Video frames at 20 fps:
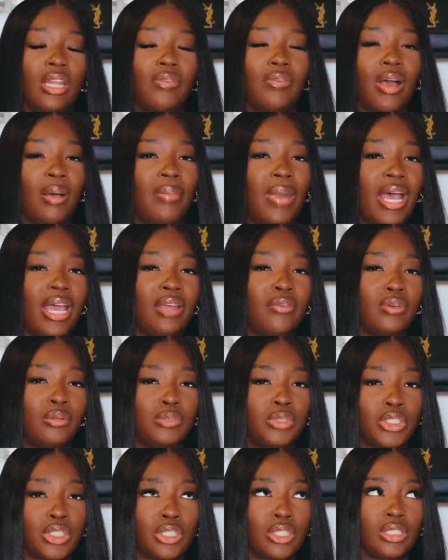If I buy it
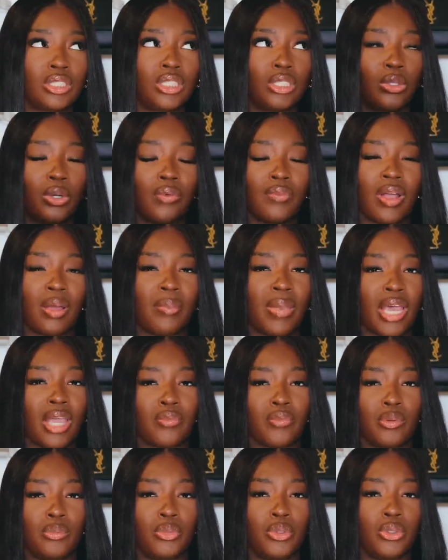from Jersey or if I buy
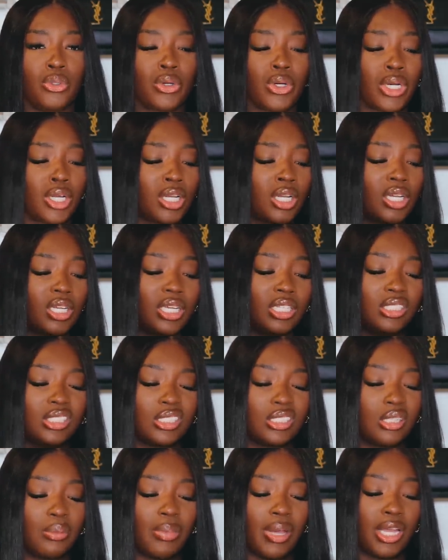it from New York, it
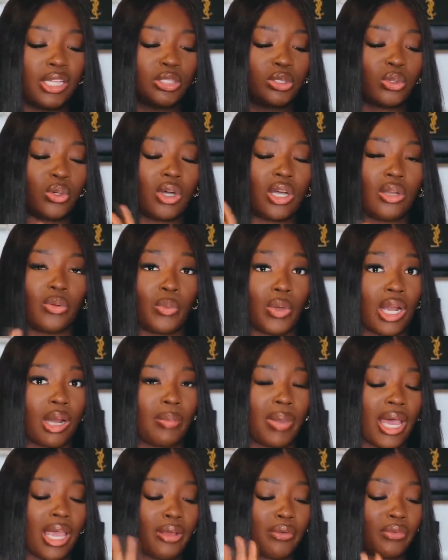just depends on where I
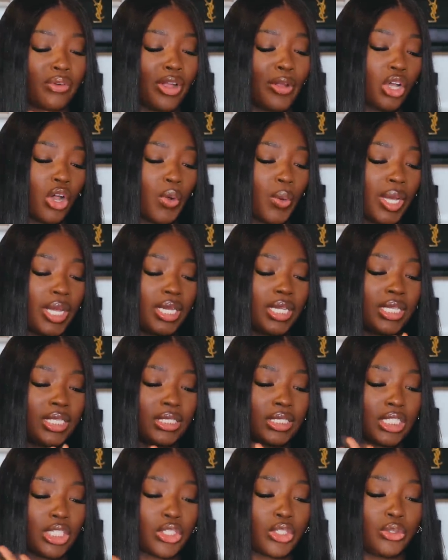buy it from. So it
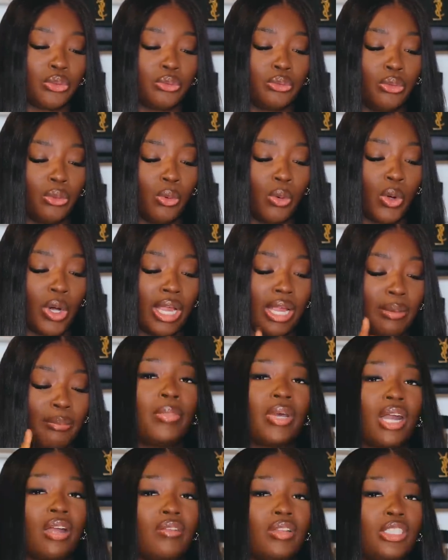is a cute coin,
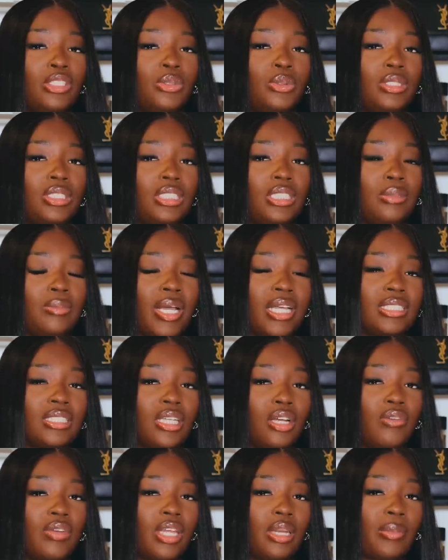but I really do see
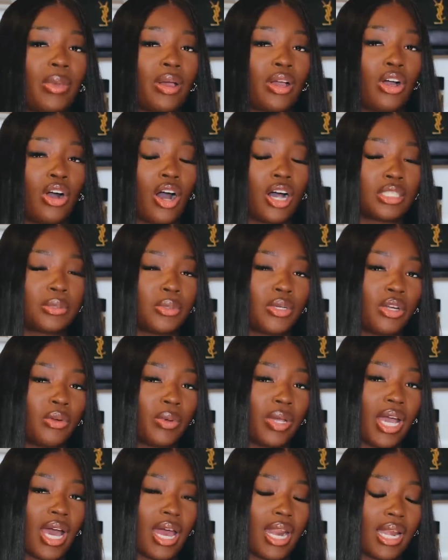myself getting my cost per
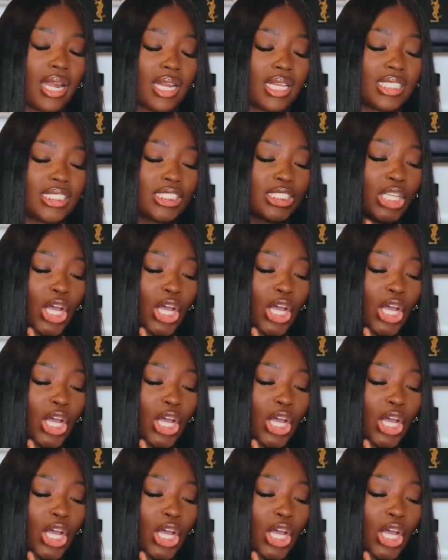wear out of this.